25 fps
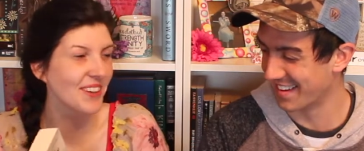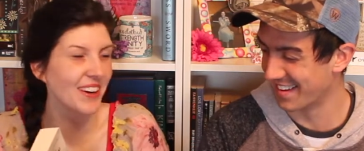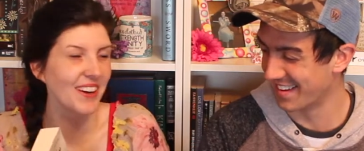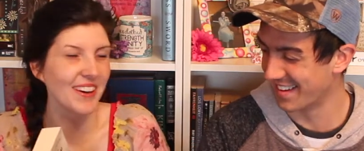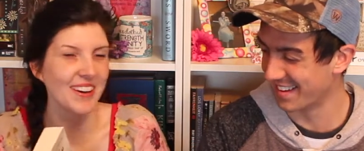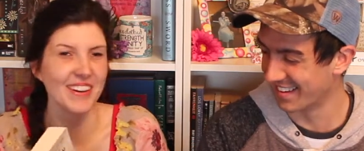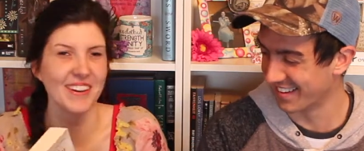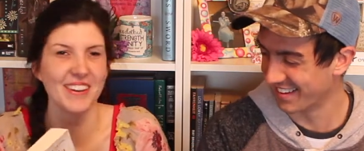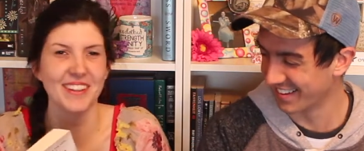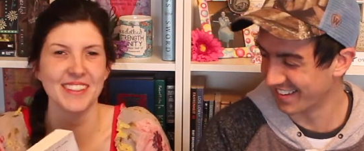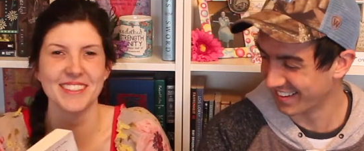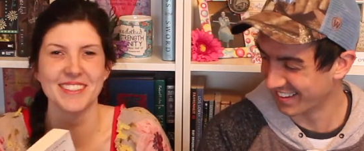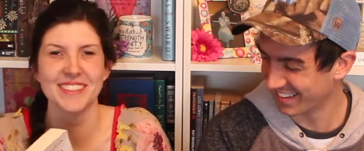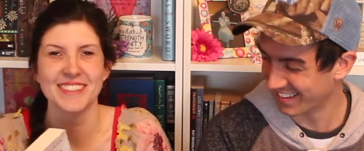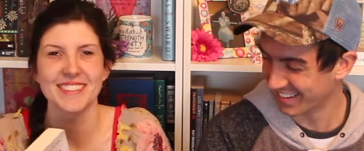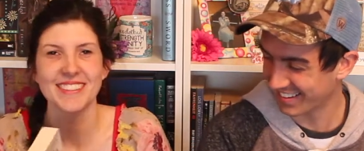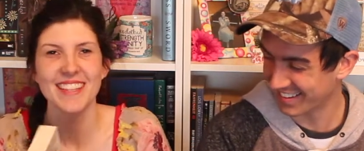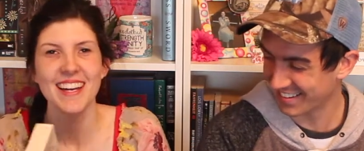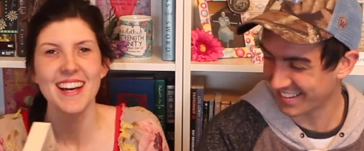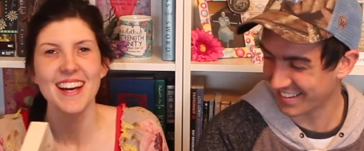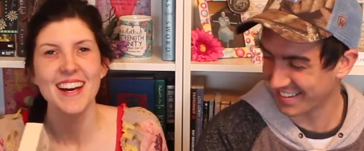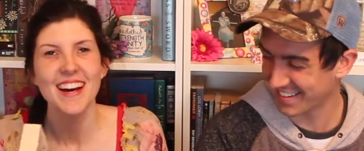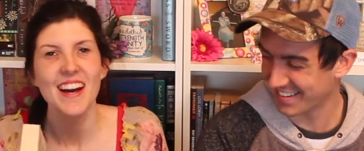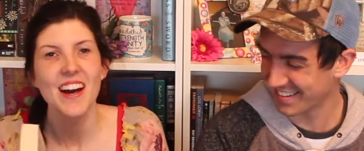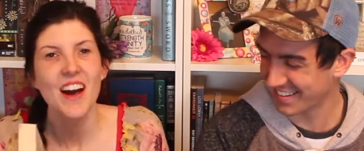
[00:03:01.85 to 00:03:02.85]
Speaker 1: calls.
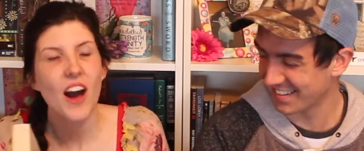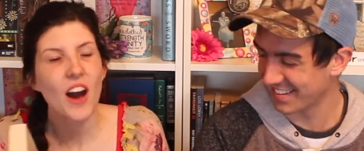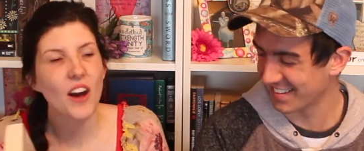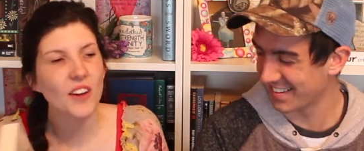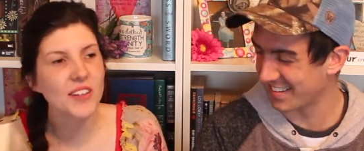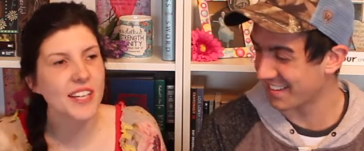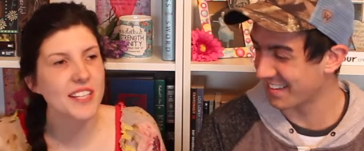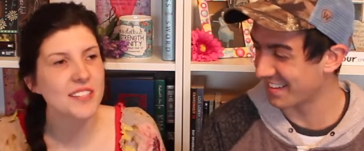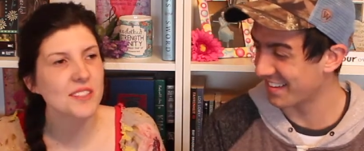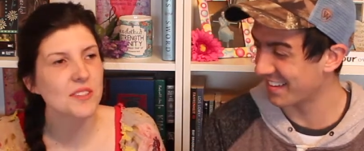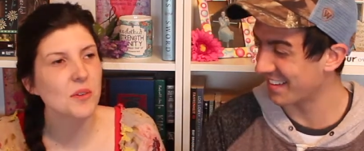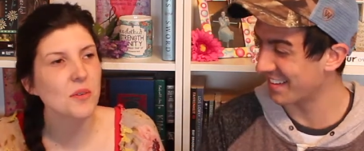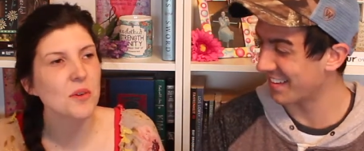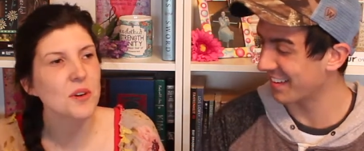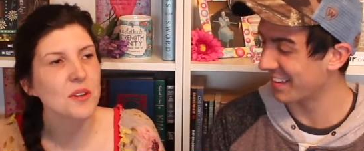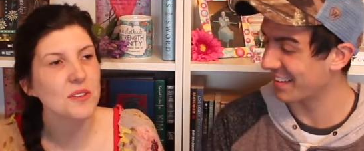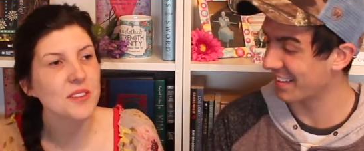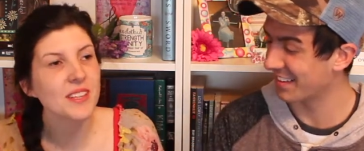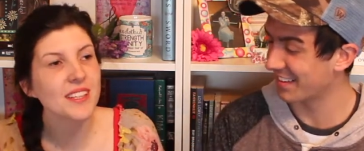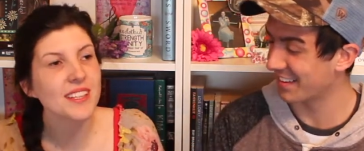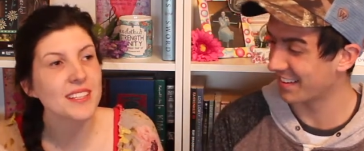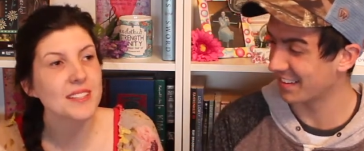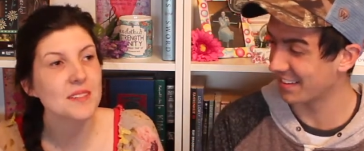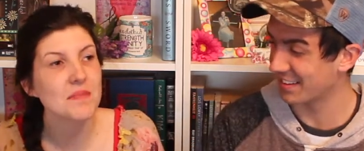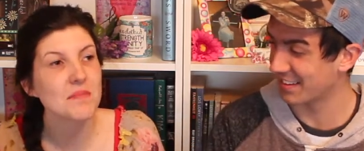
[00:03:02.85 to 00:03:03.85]
Okay, so what do you
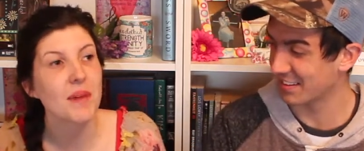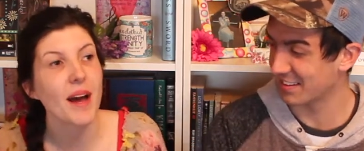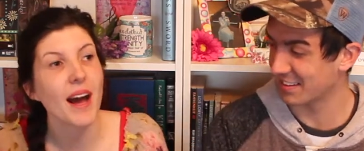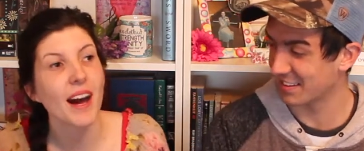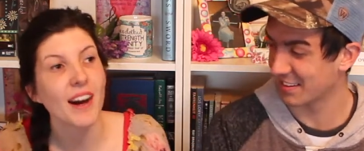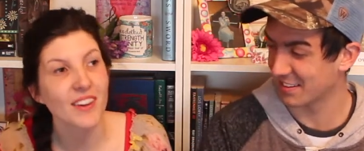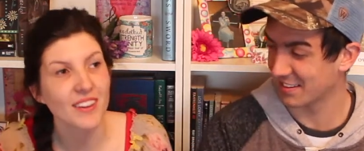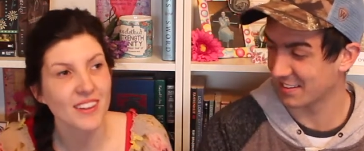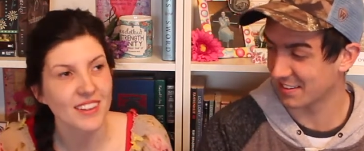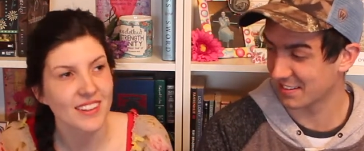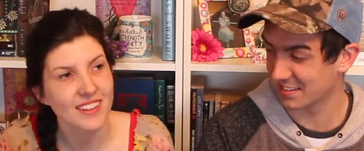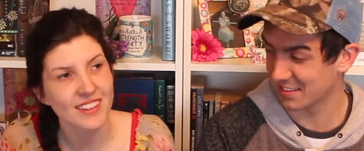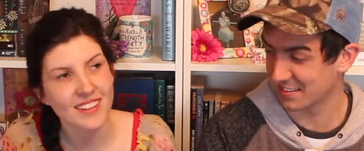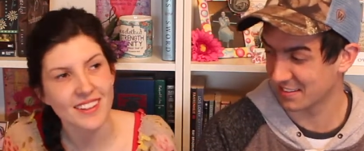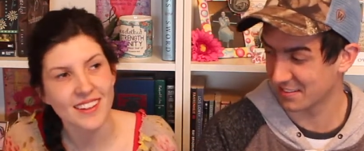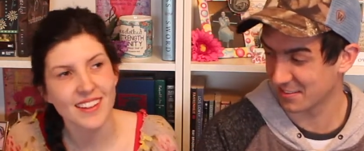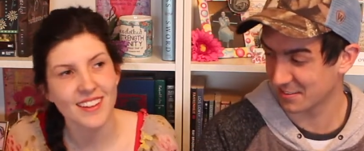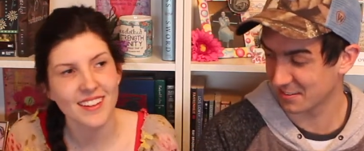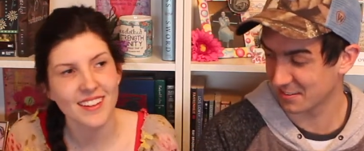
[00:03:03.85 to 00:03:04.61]
think it's about?